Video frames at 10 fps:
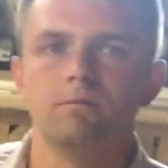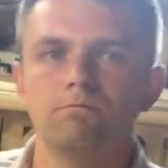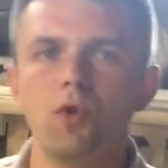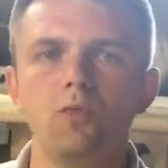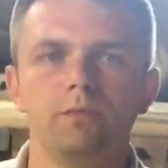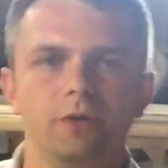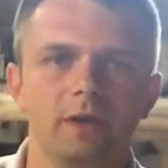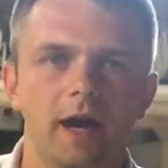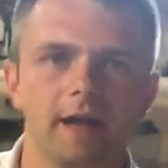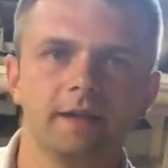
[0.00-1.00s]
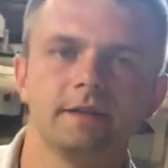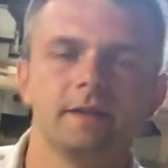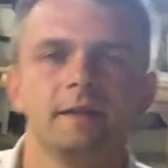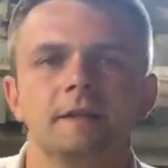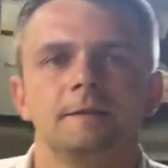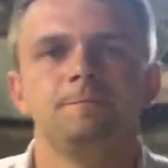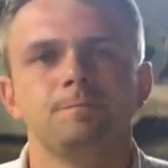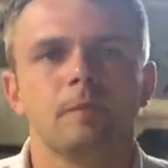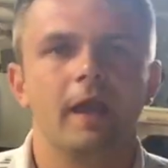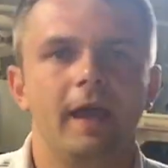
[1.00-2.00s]
boom, you got it.
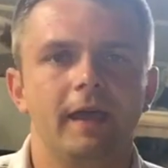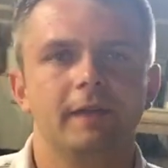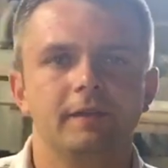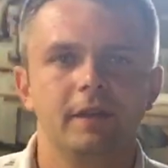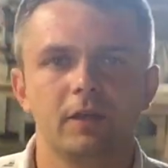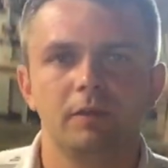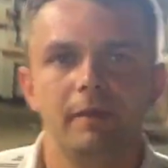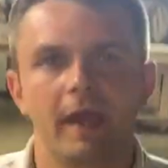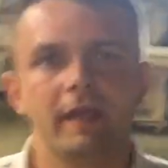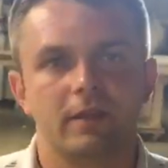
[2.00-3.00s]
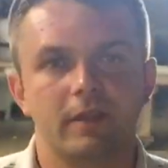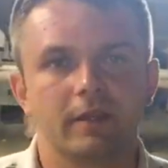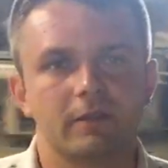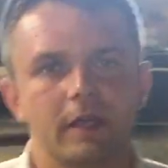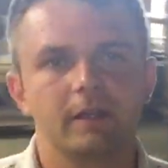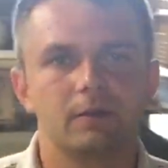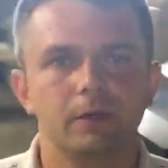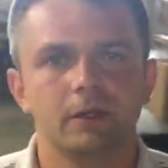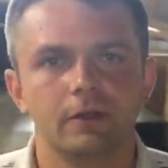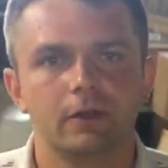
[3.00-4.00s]
And it could be anything, right?
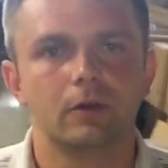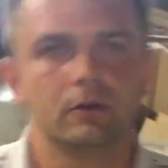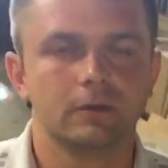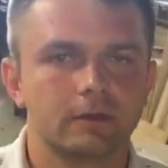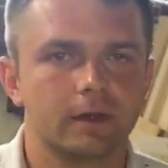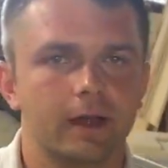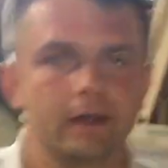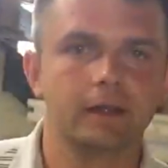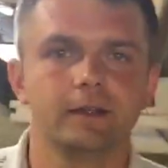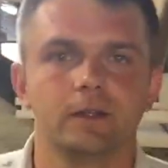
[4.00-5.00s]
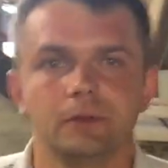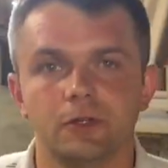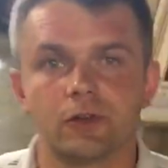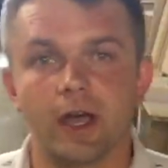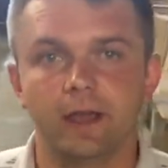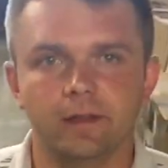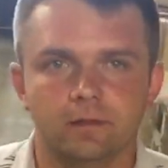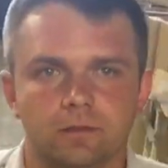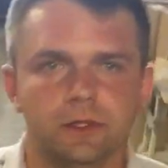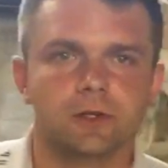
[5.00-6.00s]
We don't know. And until we try it,
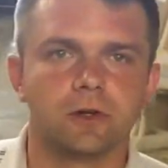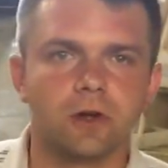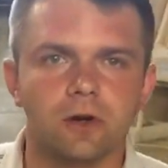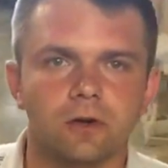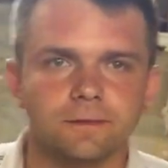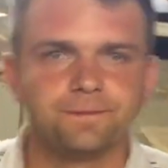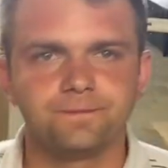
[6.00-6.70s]
we don't go.